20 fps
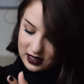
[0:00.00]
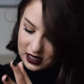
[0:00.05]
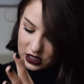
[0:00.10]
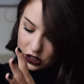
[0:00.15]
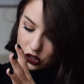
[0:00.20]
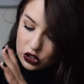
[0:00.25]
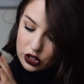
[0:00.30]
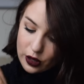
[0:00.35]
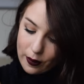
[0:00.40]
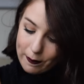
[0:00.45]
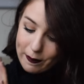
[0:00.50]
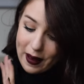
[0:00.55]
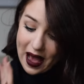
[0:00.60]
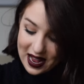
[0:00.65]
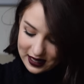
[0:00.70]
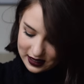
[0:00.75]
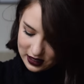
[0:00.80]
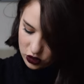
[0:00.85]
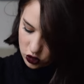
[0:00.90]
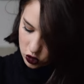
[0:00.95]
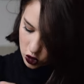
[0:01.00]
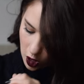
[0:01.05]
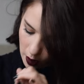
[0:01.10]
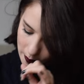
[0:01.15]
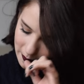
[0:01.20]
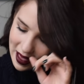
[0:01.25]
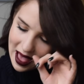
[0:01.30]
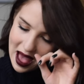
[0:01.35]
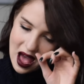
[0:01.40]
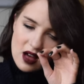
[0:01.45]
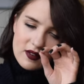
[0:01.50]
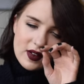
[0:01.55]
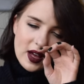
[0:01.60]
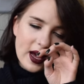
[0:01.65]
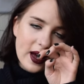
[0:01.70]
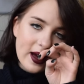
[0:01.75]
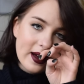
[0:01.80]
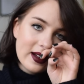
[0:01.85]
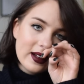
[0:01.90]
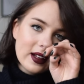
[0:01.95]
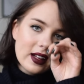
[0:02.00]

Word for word: It's the best shop ever.